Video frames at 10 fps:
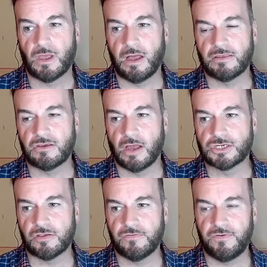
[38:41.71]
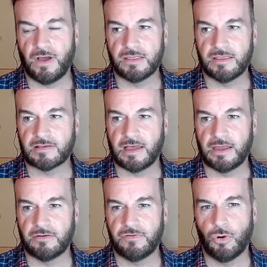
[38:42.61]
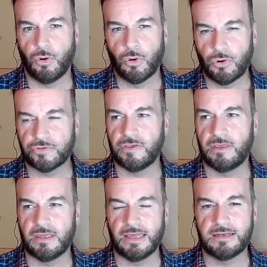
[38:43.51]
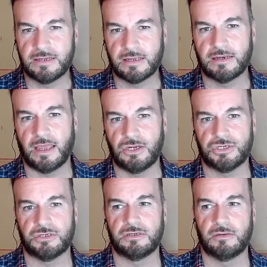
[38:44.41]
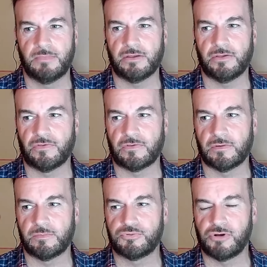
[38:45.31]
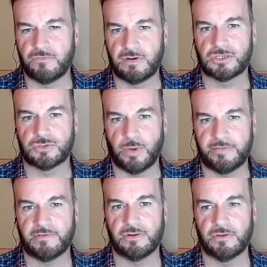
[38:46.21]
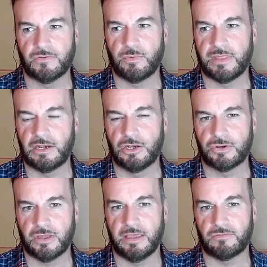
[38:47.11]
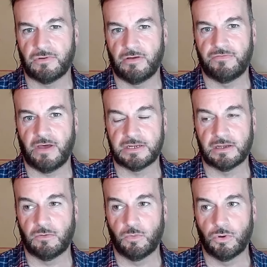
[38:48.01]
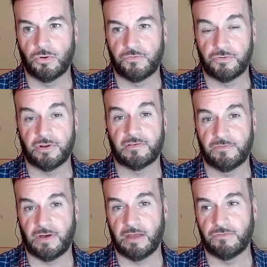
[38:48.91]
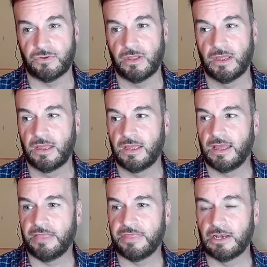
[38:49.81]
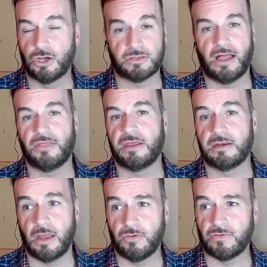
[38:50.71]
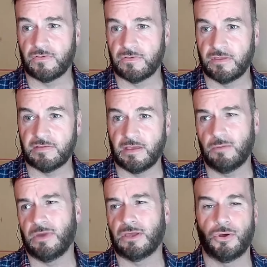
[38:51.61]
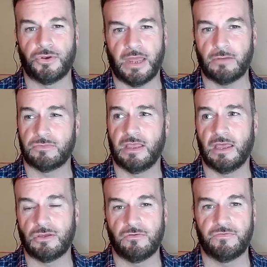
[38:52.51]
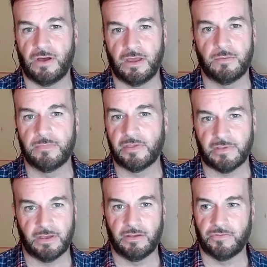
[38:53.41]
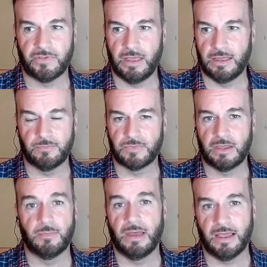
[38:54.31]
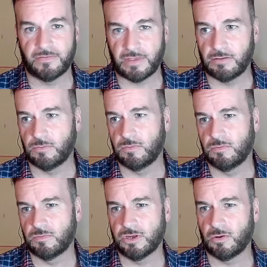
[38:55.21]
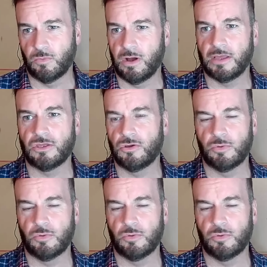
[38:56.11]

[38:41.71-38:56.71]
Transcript: I just find this kind of haughty indignation amongst privileged Westerners when they look at Israel fighting a war for its survival, and they look down their noses and they say, "Oh my God, how dare you fire missiles at Hamas? How, you know, why